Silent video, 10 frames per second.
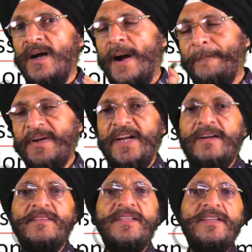
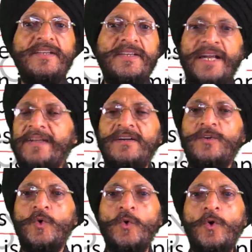update the data
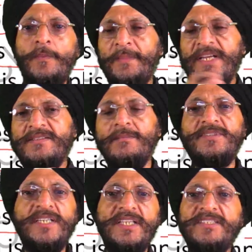or make some
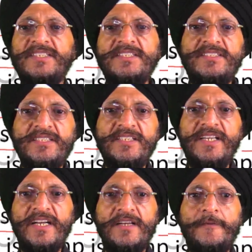certain changes in the
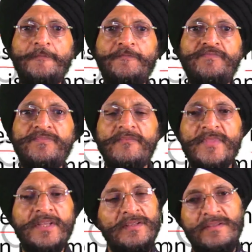data,
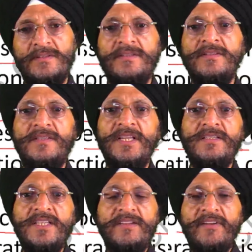then
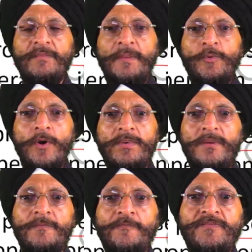there will be
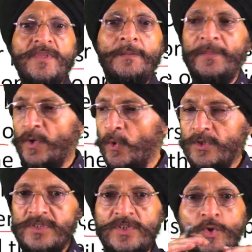problem
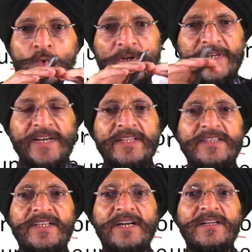because you are reading
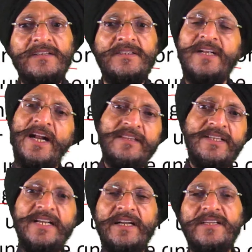the data and the
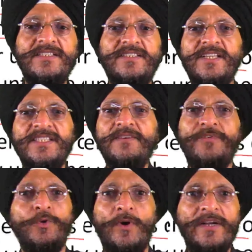data is changing
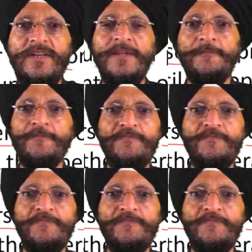frequently.